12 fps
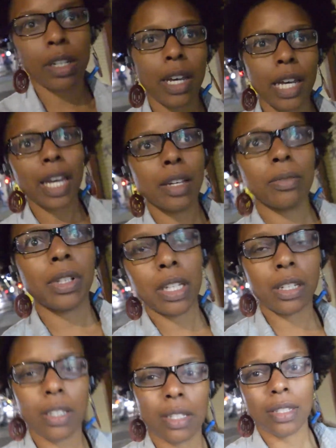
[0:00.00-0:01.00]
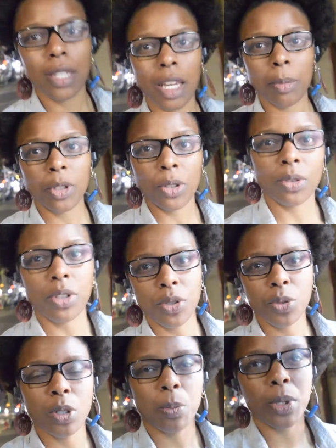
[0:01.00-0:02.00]
I'll have like salmon or
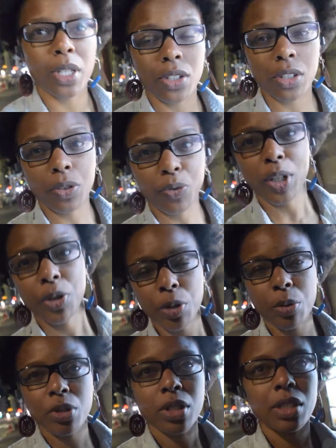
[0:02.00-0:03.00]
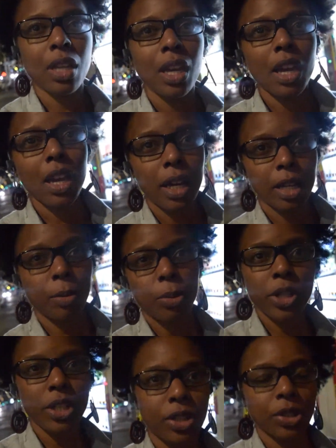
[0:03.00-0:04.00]
shrimp and just vegetables, and I'm
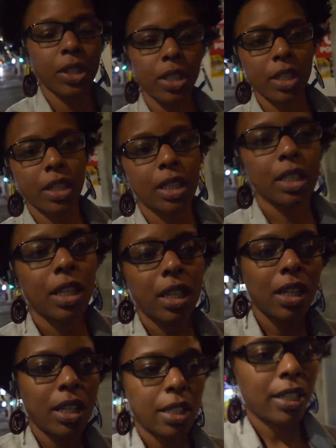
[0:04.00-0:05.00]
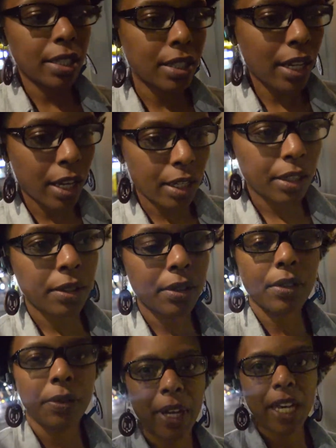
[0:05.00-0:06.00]
pretty sure that's not
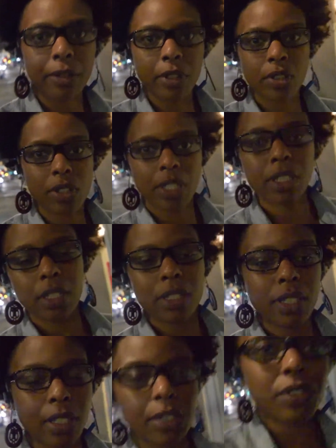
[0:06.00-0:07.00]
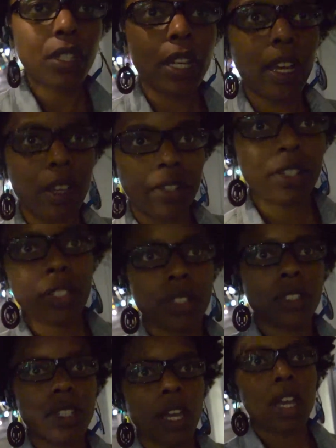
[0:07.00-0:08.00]
500, 600 calories.
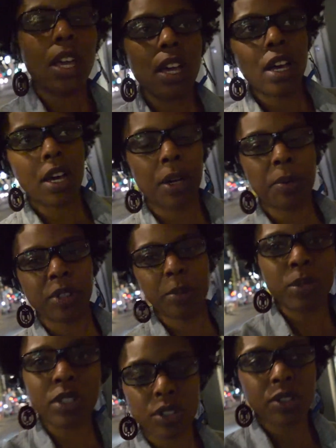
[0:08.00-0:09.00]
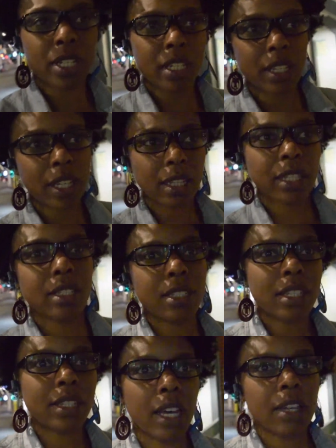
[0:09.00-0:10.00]
So I'm pretty sure I get like less
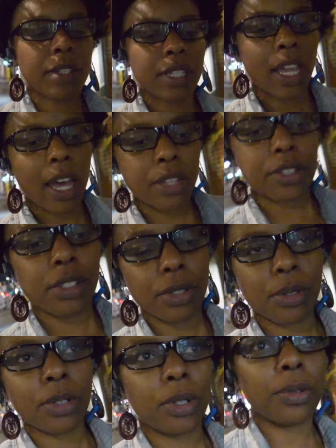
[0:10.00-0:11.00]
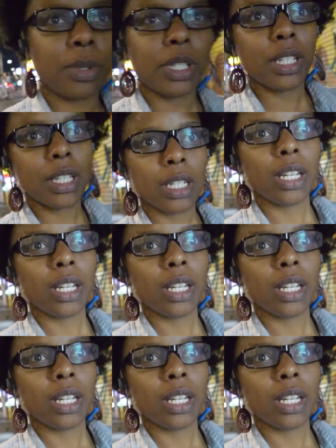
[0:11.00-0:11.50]
than 1,000 calories during the week,